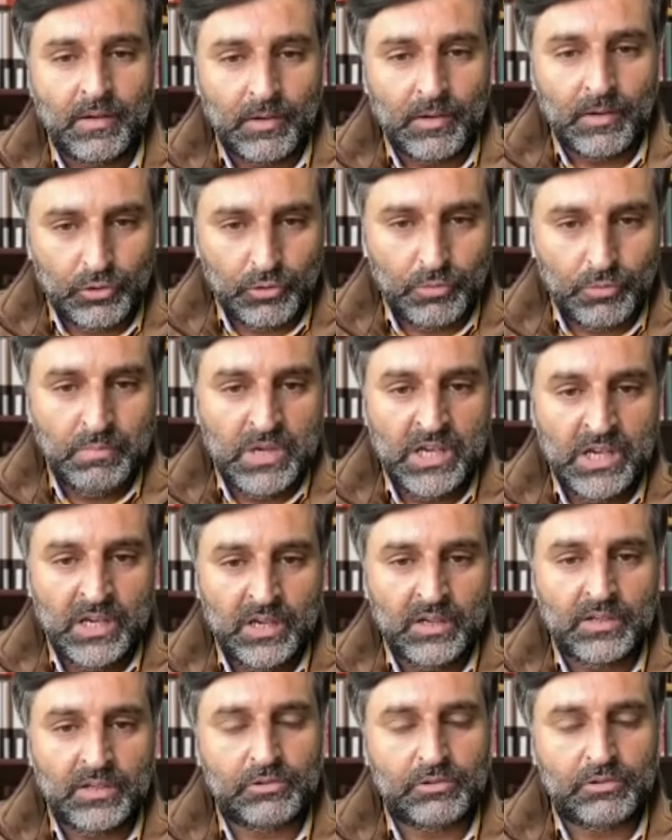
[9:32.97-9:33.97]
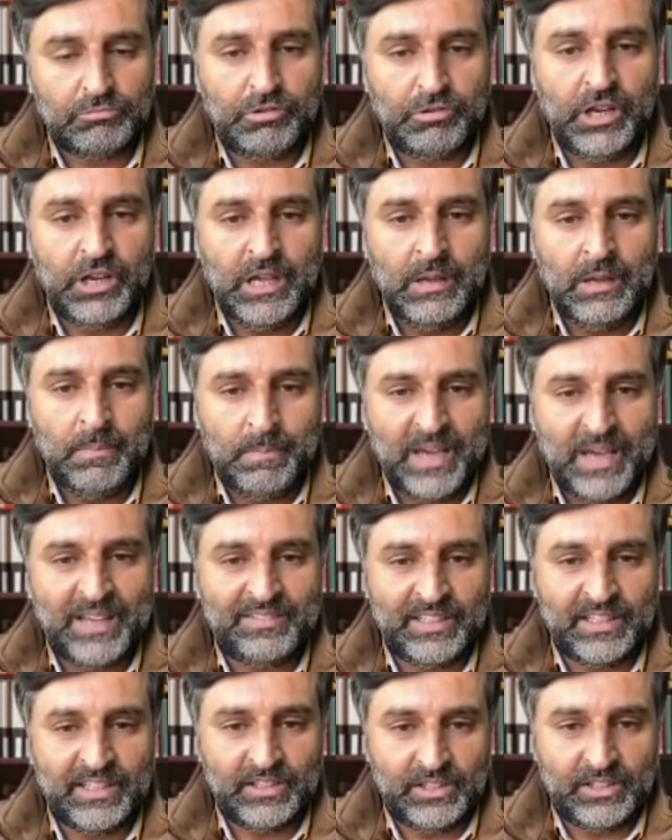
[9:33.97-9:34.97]
to me three
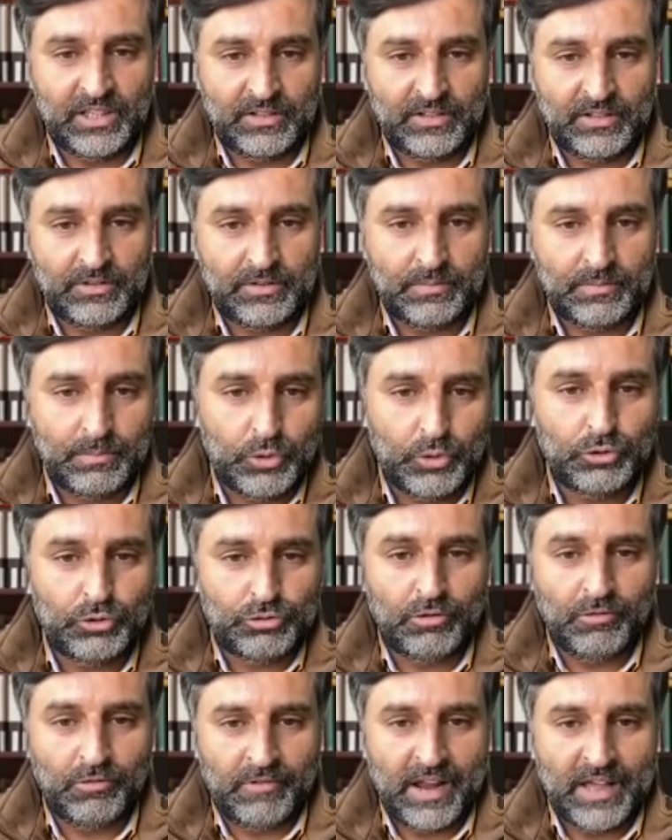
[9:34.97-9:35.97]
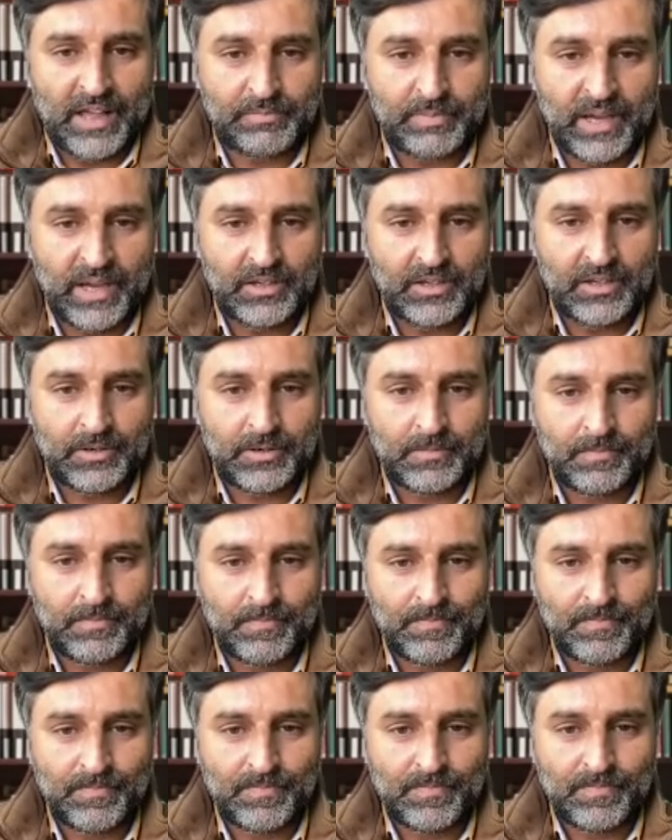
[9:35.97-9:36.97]
basic things: mutual respect,
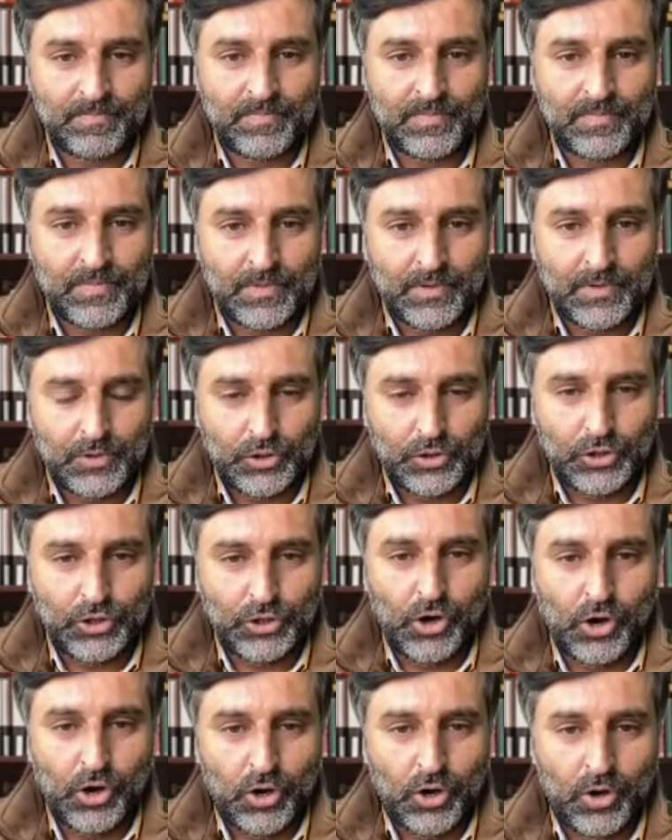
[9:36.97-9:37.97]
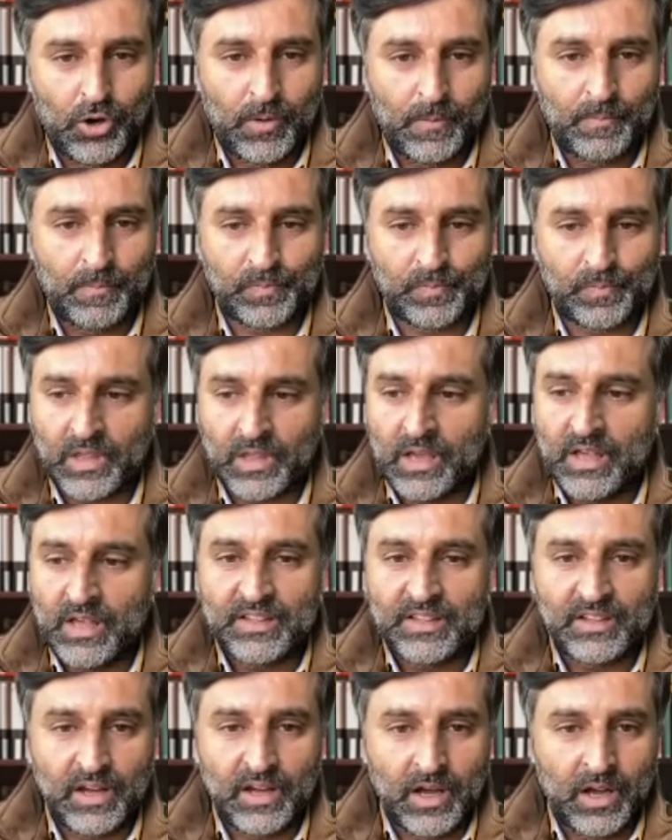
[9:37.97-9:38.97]
your
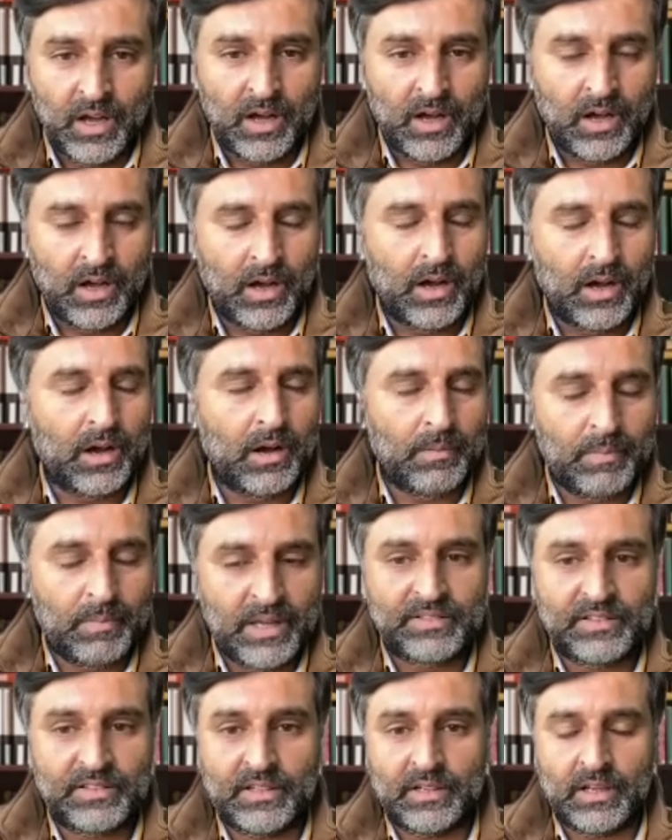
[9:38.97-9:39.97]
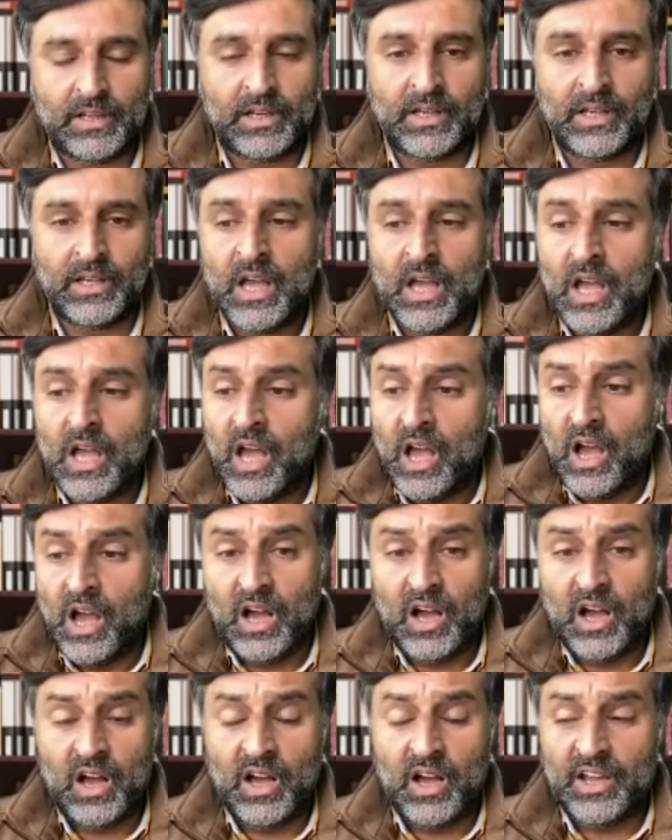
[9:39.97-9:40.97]
basically
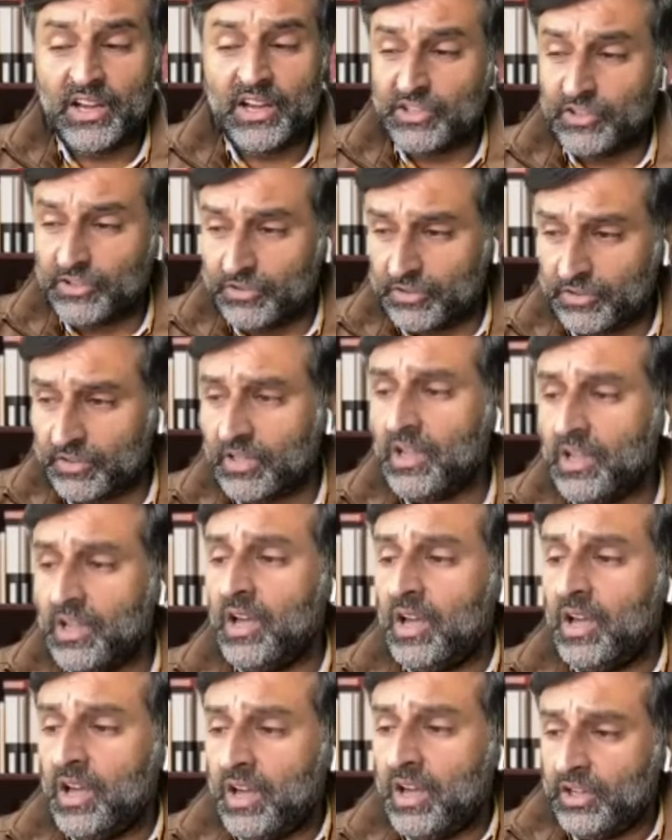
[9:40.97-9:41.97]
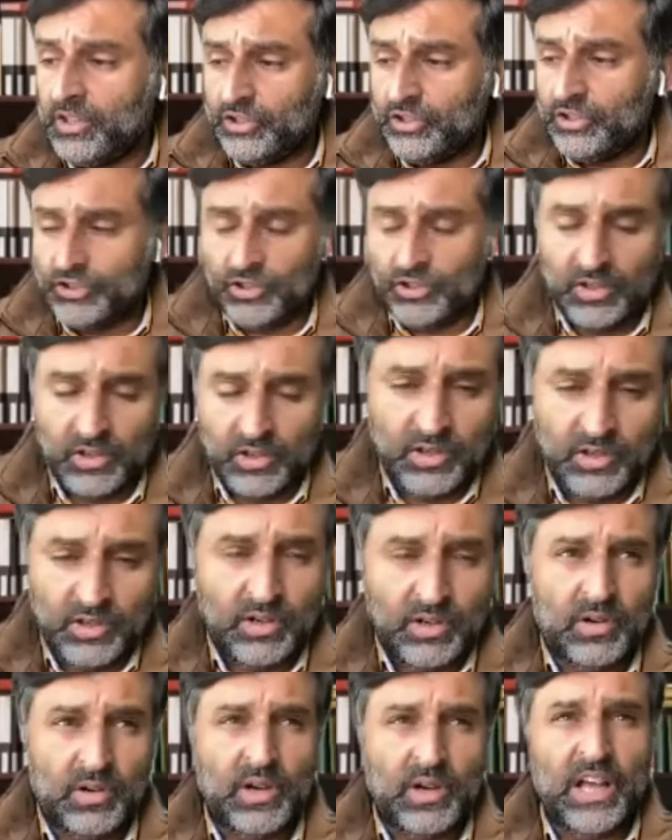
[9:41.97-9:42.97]
it is
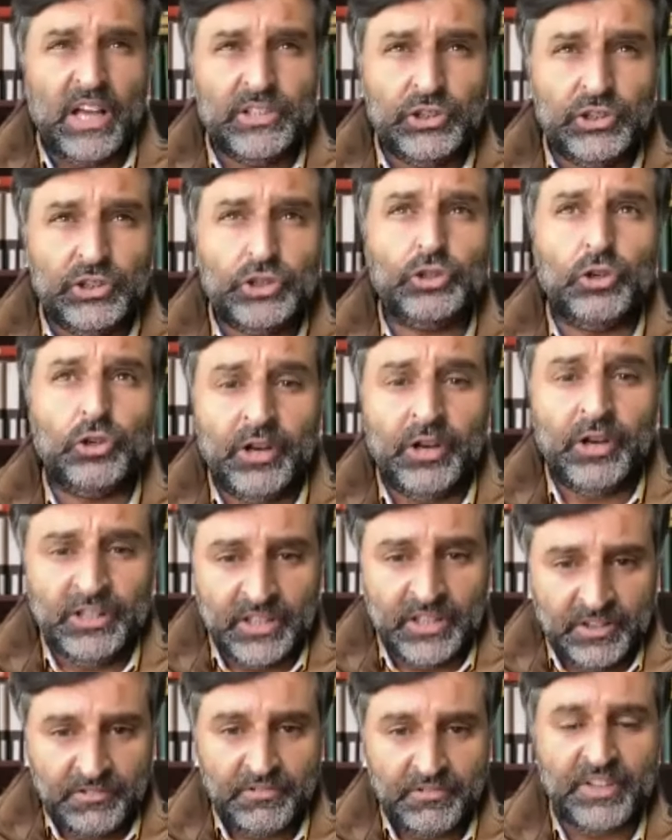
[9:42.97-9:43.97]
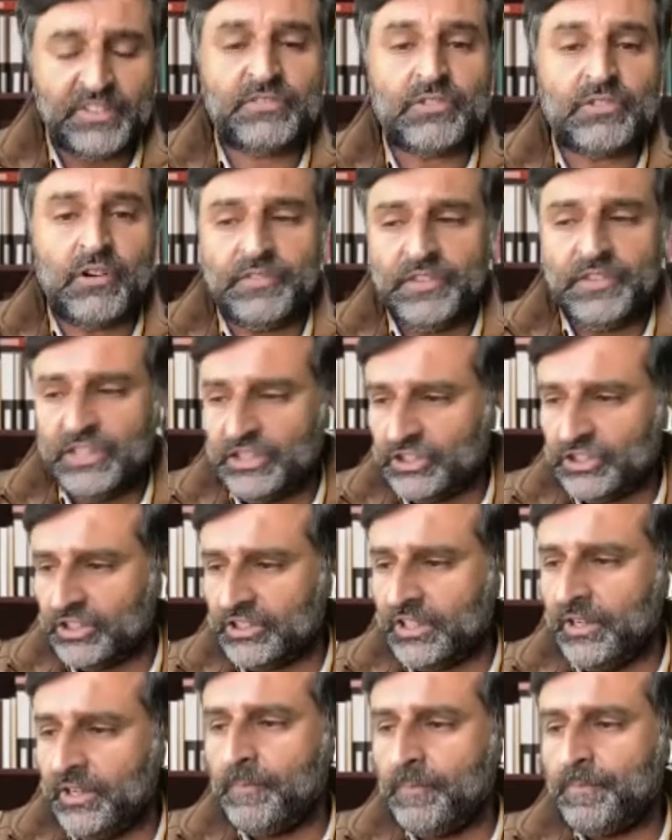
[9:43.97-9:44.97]
your ensuring the trust of each other,